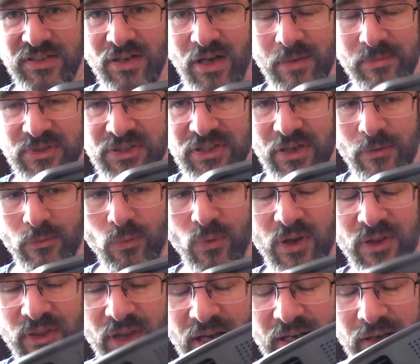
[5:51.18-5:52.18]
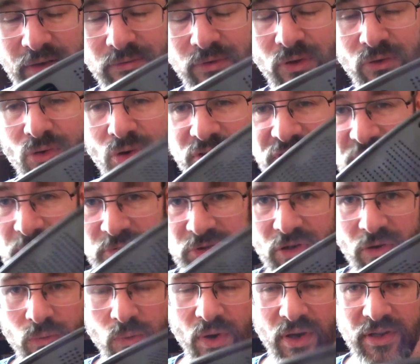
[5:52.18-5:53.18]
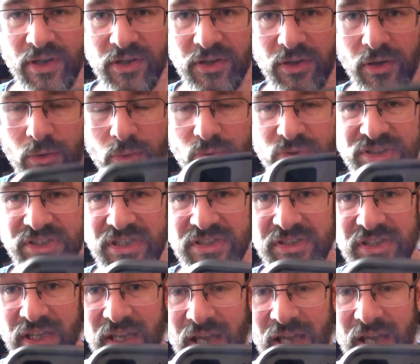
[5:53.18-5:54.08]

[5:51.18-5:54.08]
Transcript: type stuff with that if you've got some software that uses the